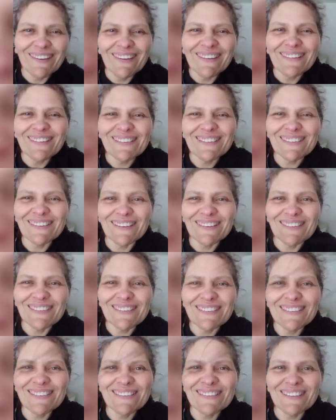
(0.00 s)

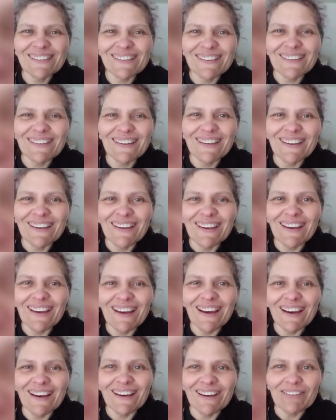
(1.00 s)
since
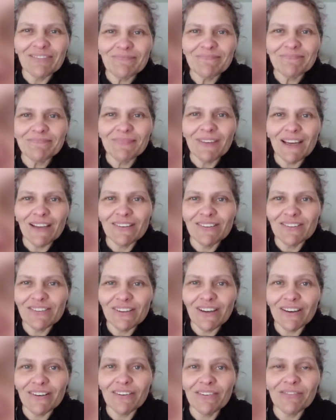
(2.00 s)
um, I
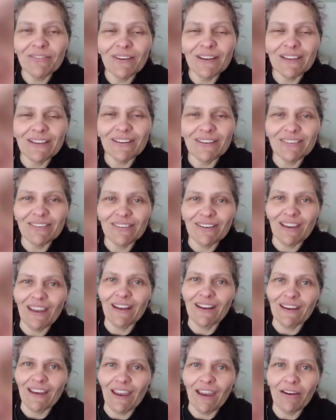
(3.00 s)
just finished
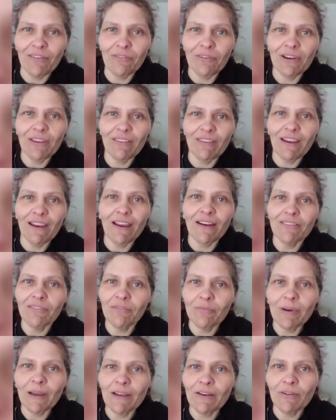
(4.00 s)
getting everything out of
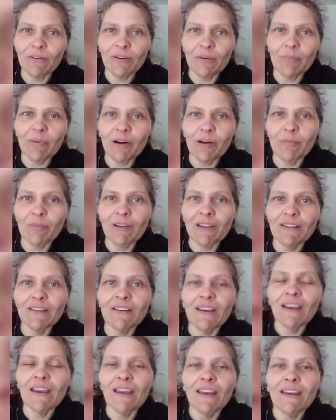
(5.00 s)
my old apartment,
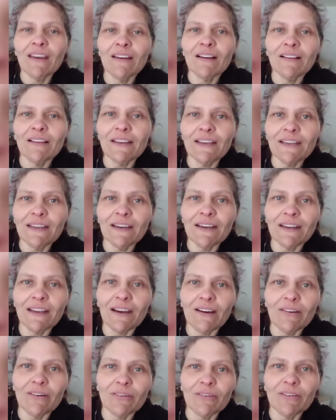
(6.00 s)
cleaning it
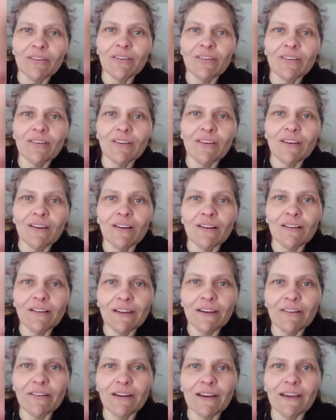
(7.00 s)
out,
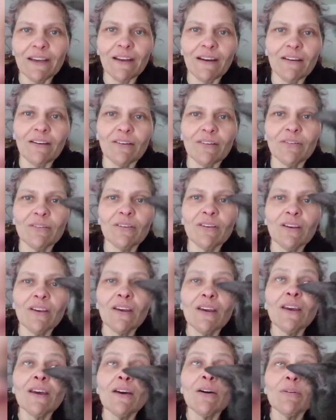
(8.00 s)
clearing it out,
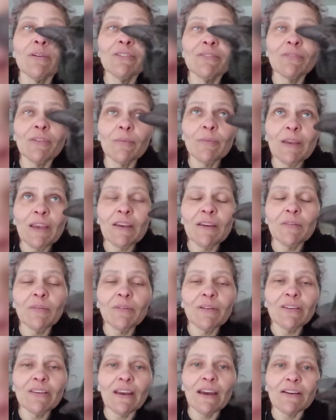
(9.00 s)
which for me
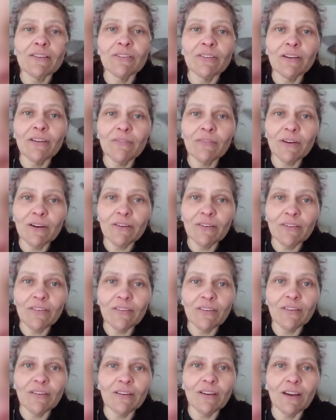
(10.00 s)
was actually a
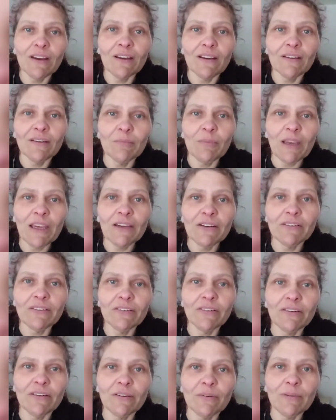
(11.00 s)
first, uh, making
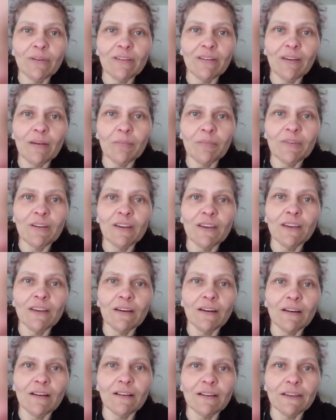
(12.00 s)
sure it was empty
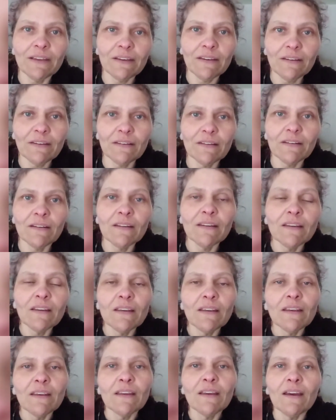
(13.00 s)
and clean.
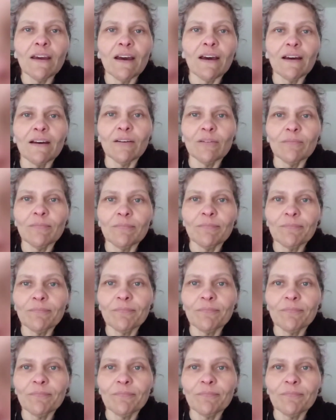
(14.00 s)
Um,